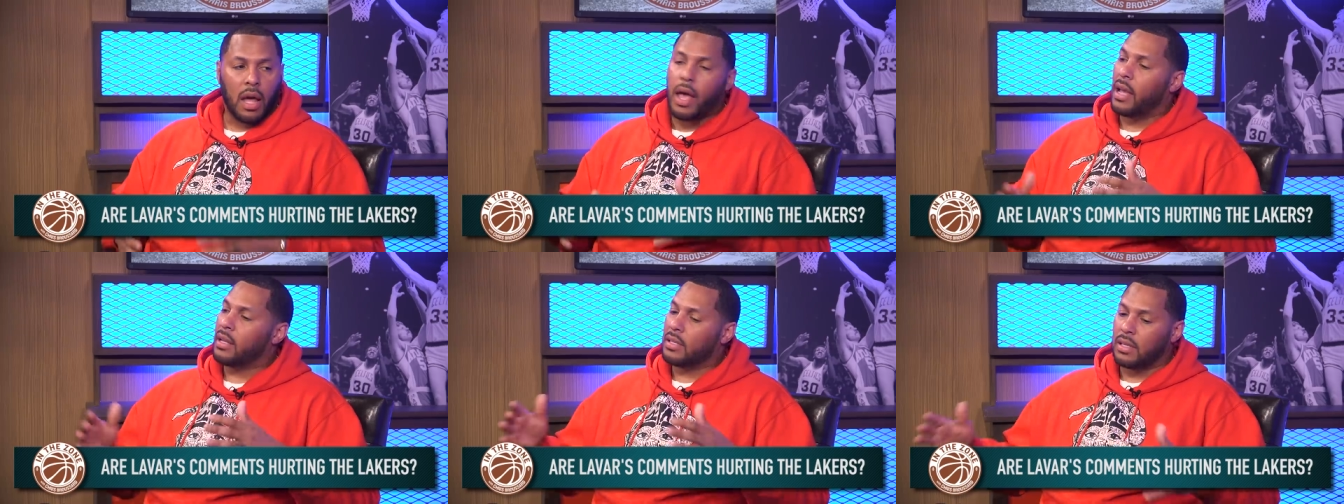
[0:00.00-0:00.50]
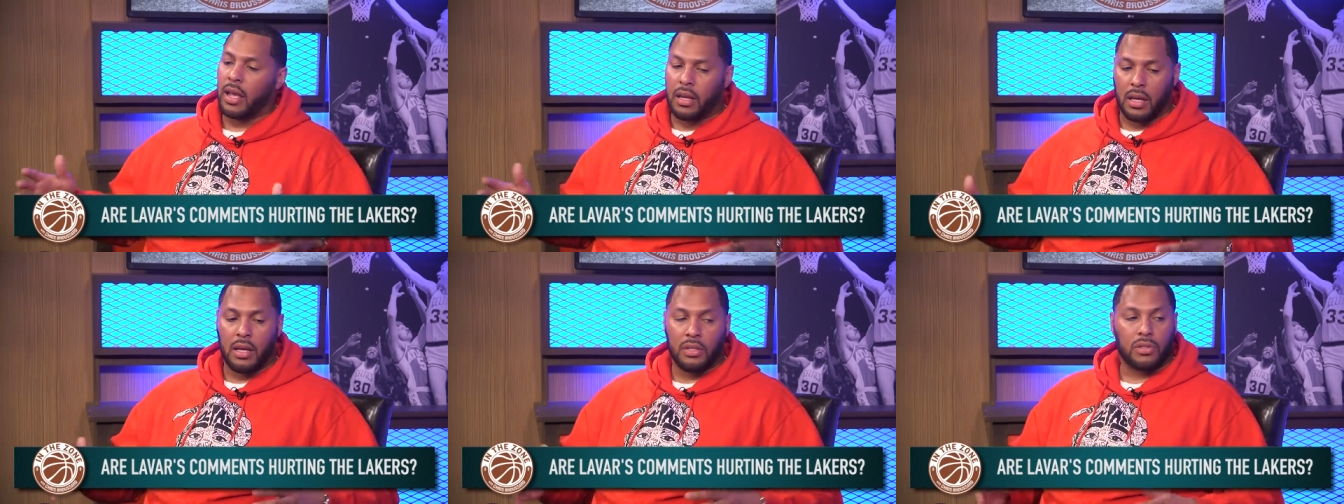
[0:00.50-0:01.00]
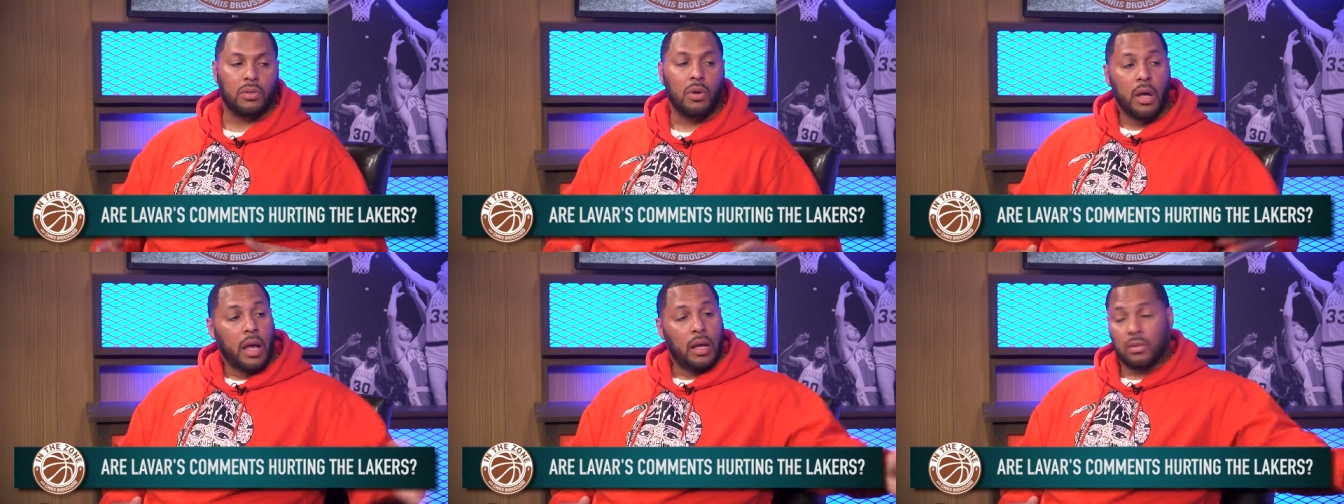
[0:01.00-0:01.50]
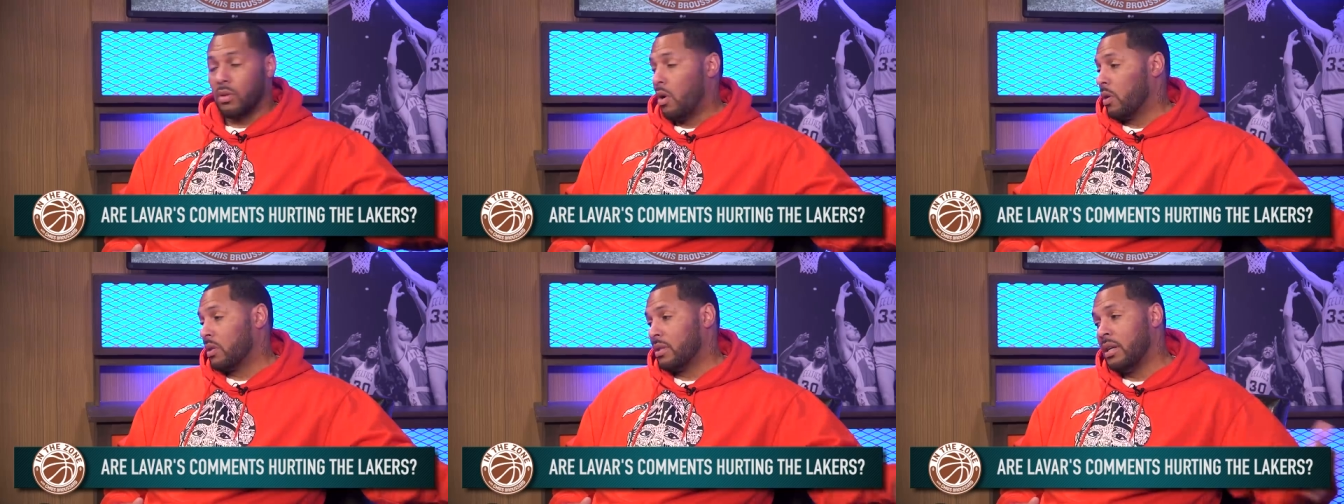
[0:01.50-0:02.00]
Like, hey, this ain't an issue. As
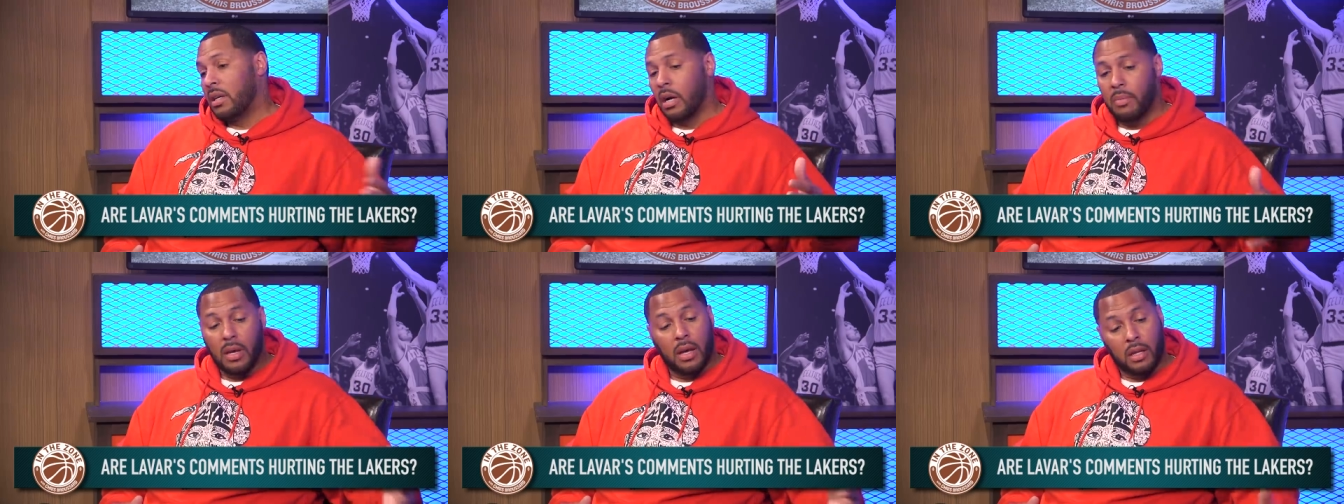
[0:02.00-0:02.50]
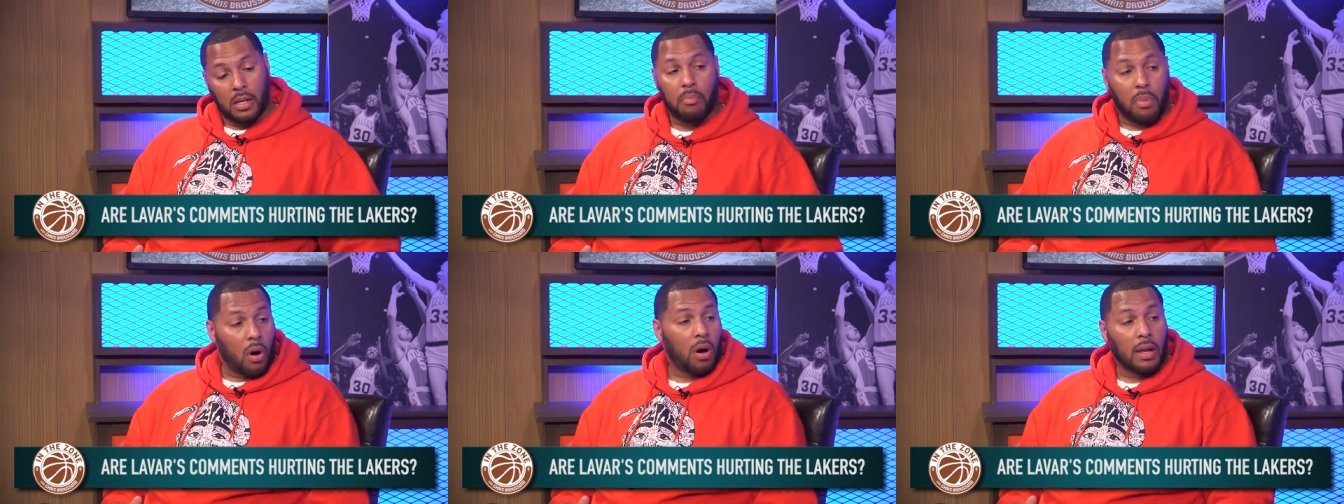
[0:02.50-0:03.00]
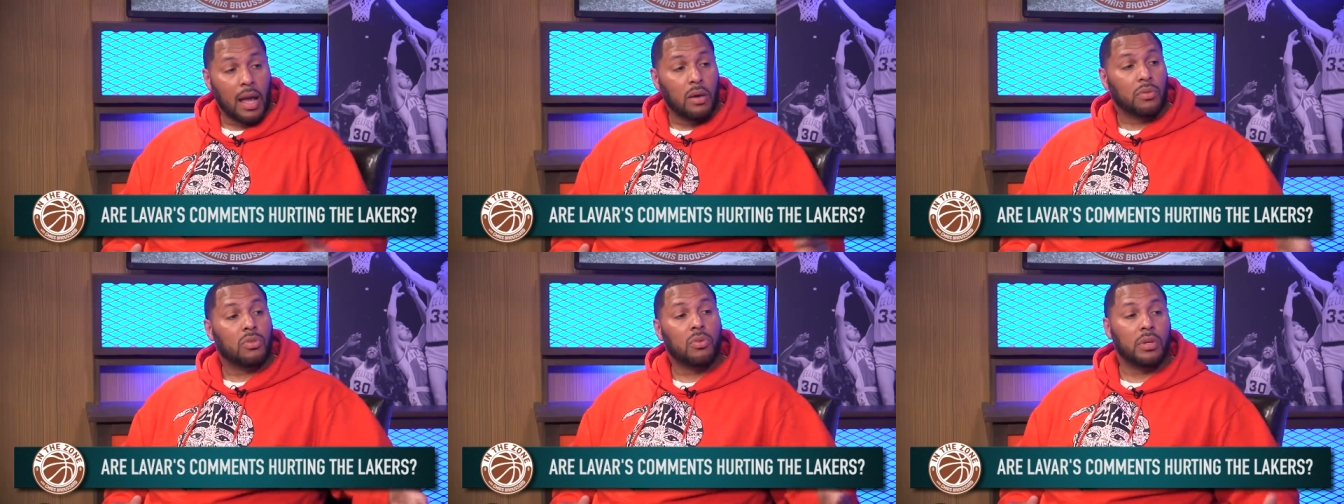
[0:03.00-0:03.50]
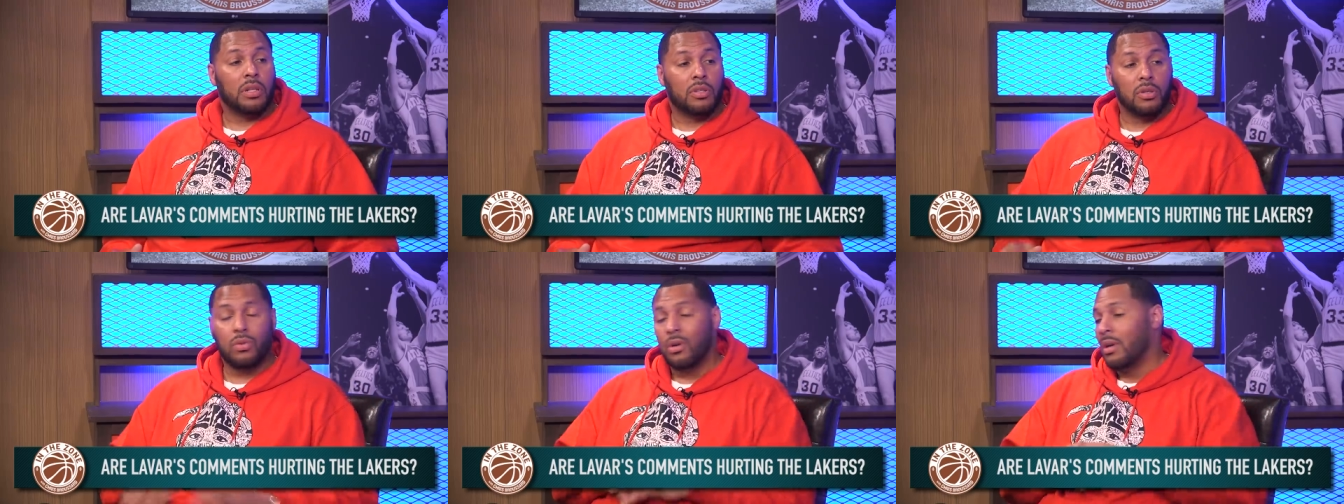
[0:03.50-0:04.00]
long as he come in and ball out and do what he
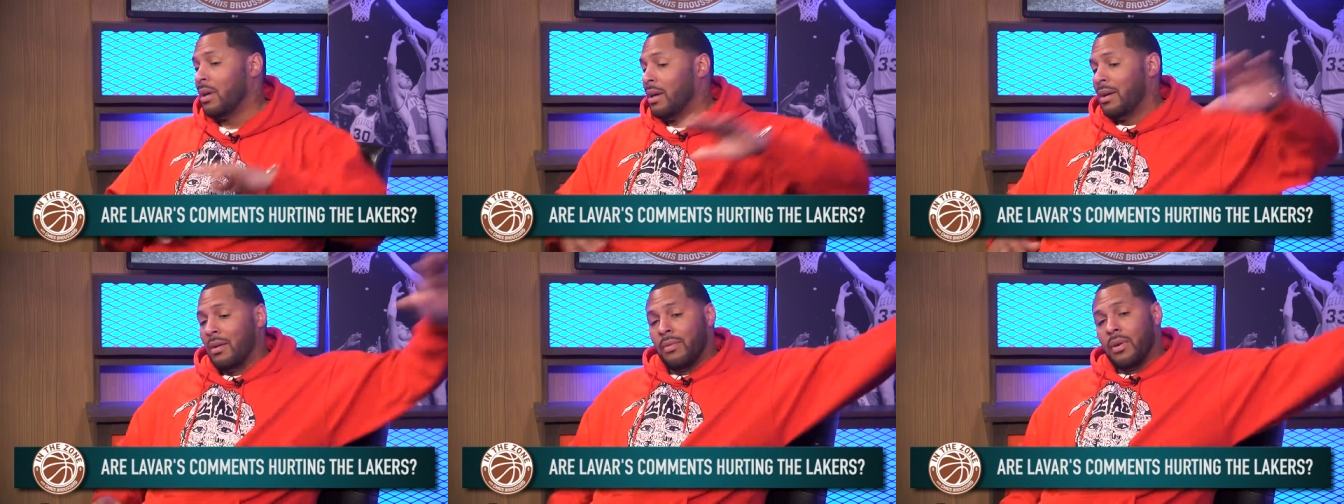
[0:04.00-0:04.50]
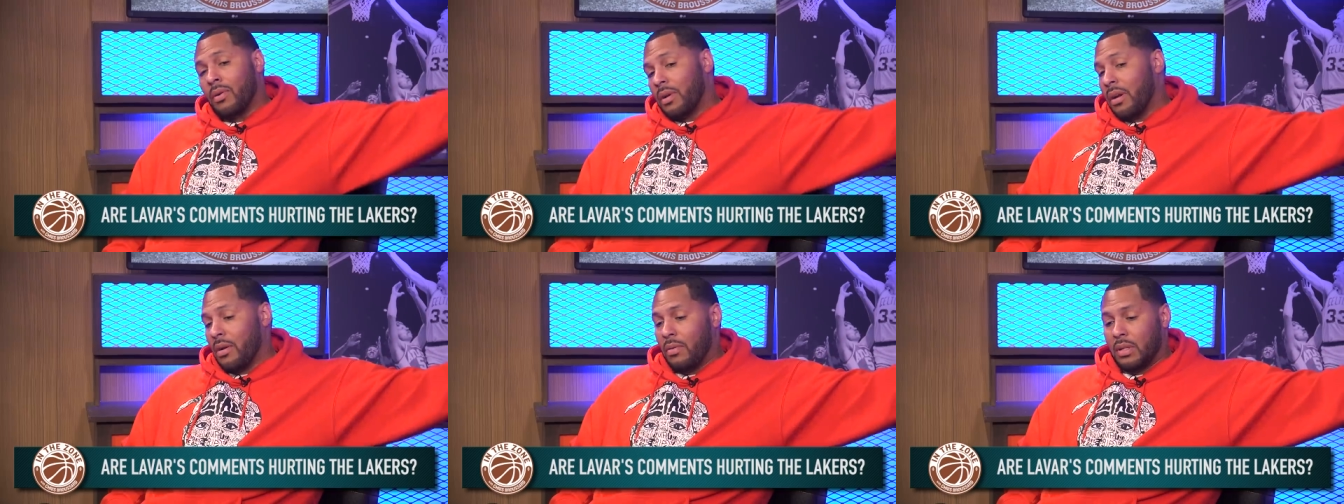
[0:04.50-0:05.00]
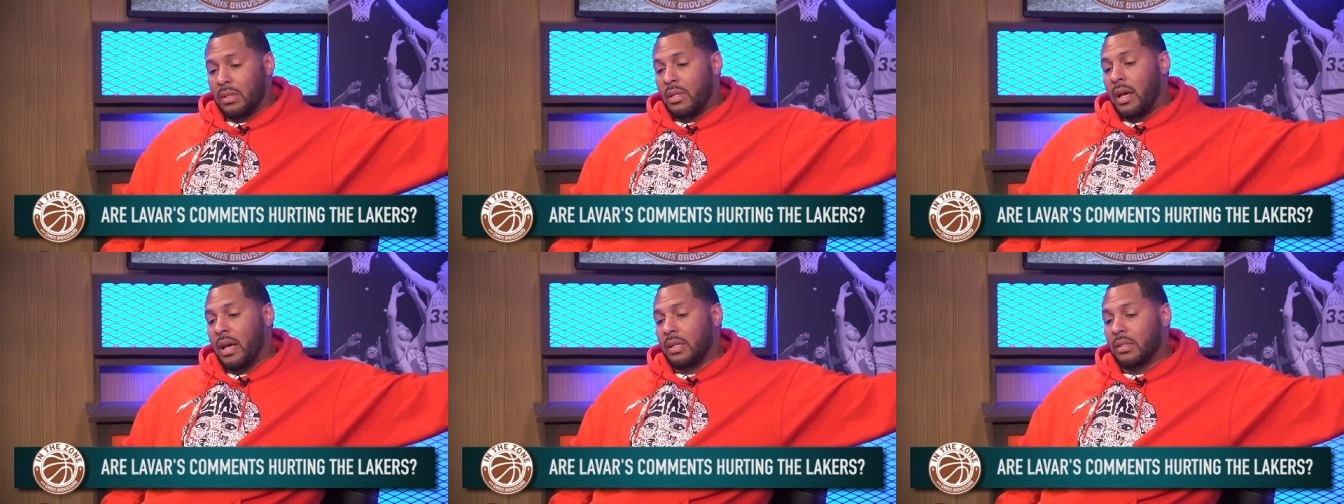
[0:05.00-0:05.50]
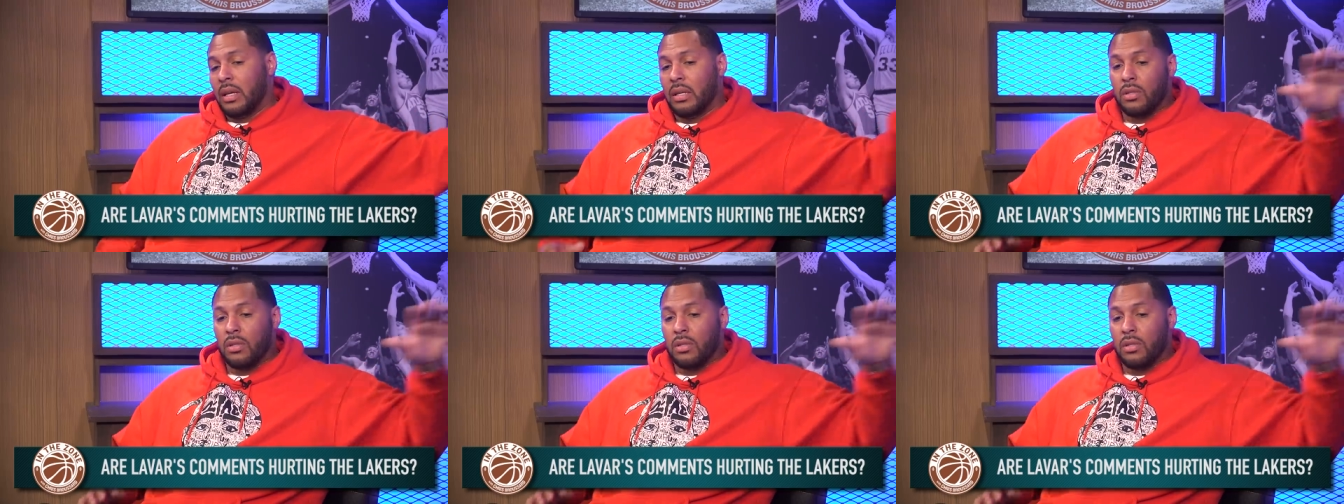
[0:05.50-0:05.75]
do, we don't care what his dad say.